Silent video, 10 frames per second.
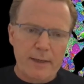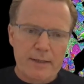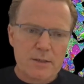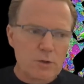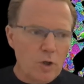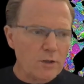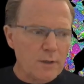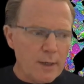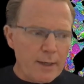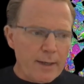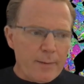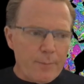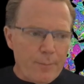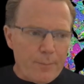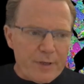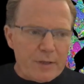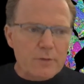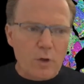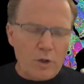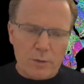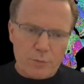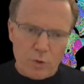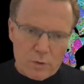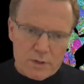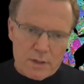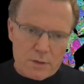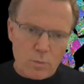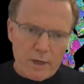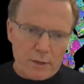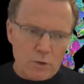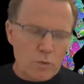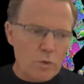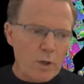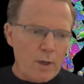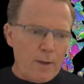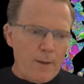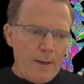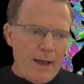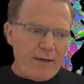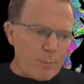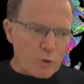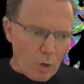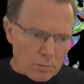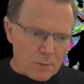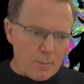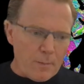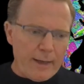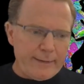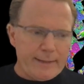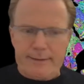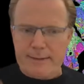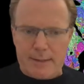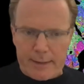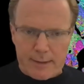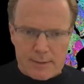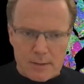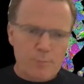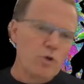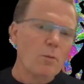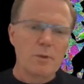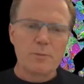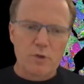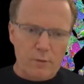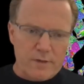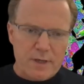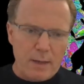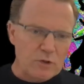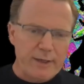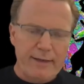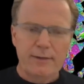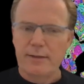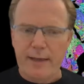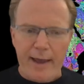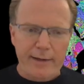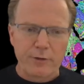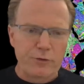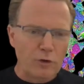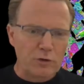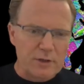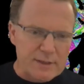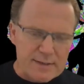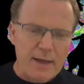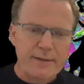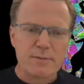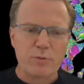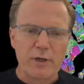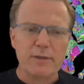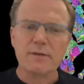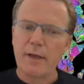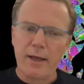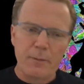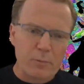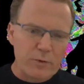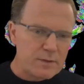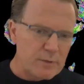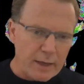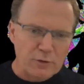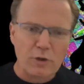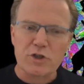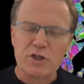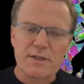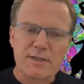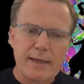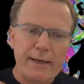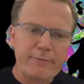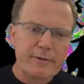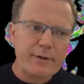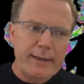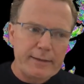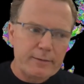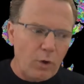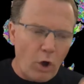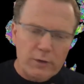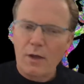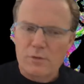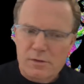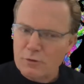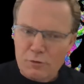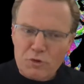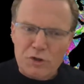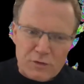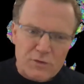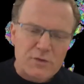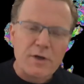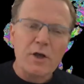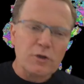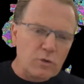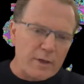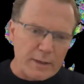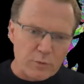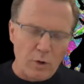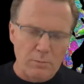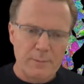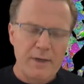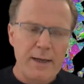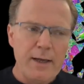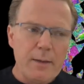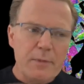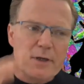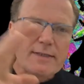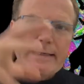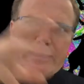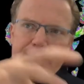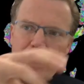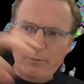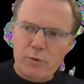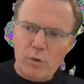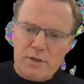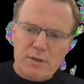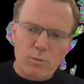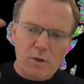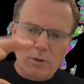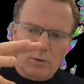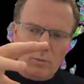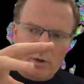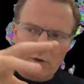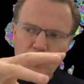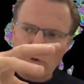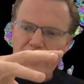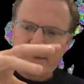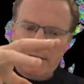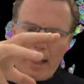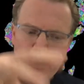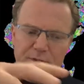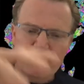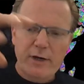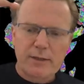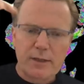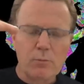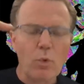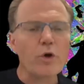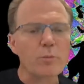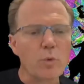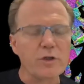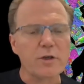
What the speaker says: It's not built on a process where you have a problem and then designers as problem solvers come together in a hackathon or a design sprint with some technologies and hothouse solutions to that problem. Because in that process, what you're doing is you're abstracting more and more.